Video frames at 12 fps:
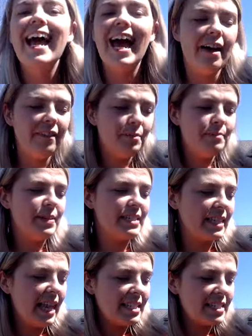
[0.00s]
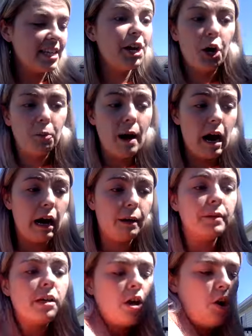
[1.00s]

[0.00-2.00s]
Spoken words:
and then Miss Leslie, her mom,